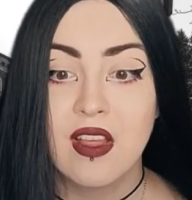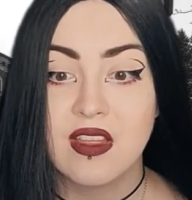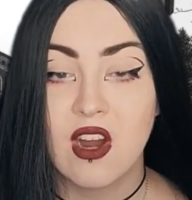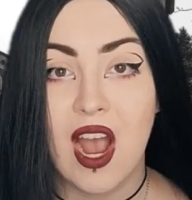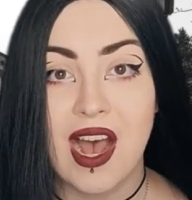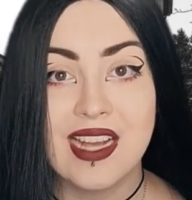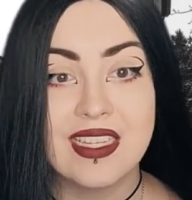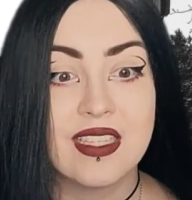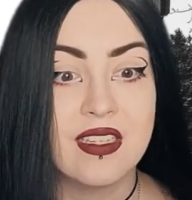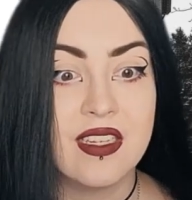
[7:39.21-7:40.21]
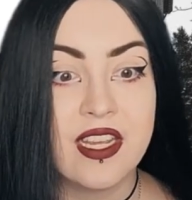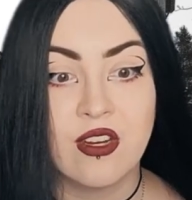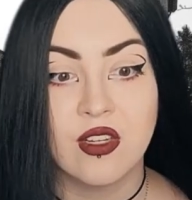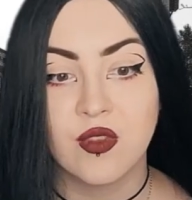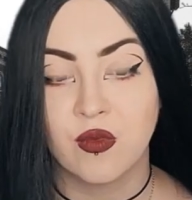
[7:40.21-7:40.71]
Their eyes and
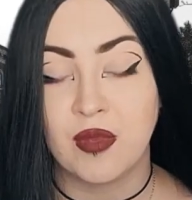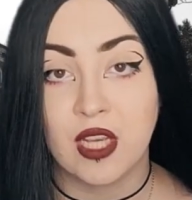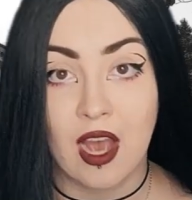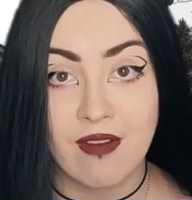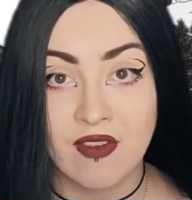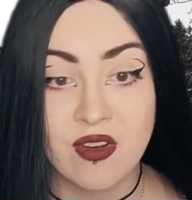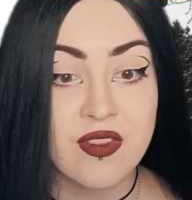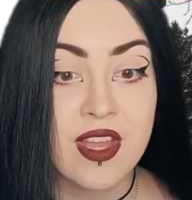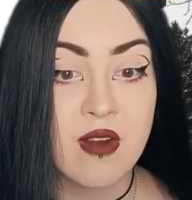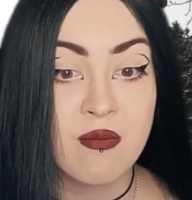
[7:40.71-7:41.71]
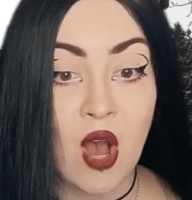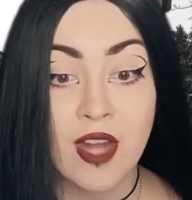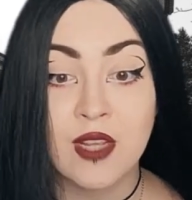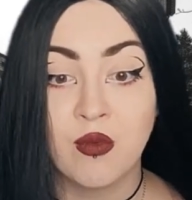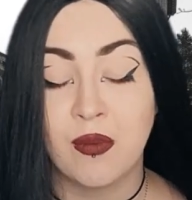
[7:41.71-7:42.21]
ears would be covered, their
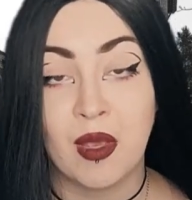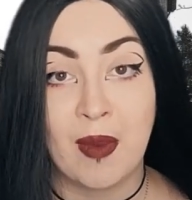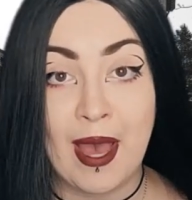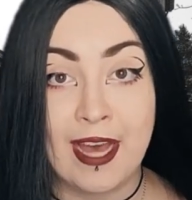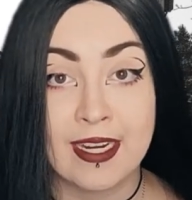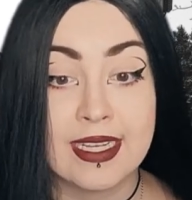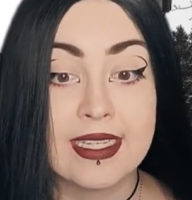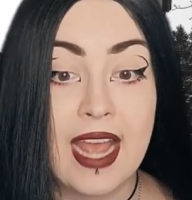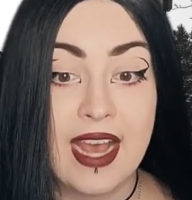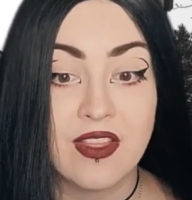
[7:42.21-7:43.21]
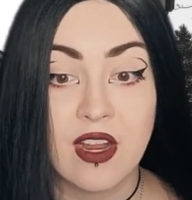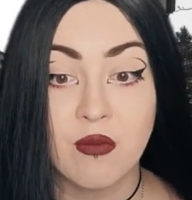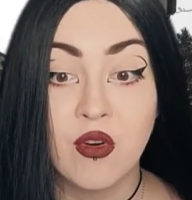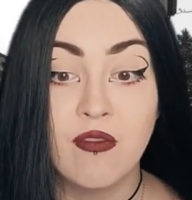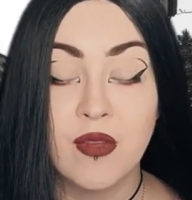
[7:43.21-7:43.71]
body would be padded, and their
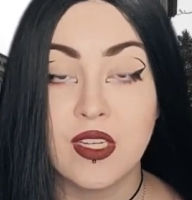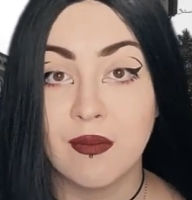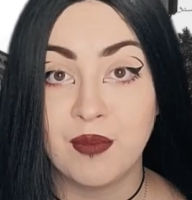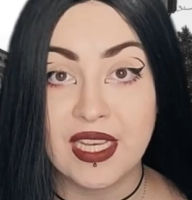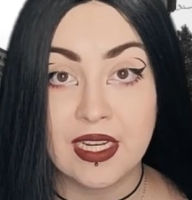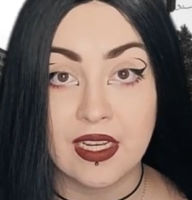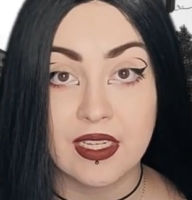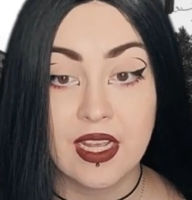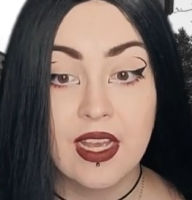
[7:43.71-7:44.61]
movement impeded.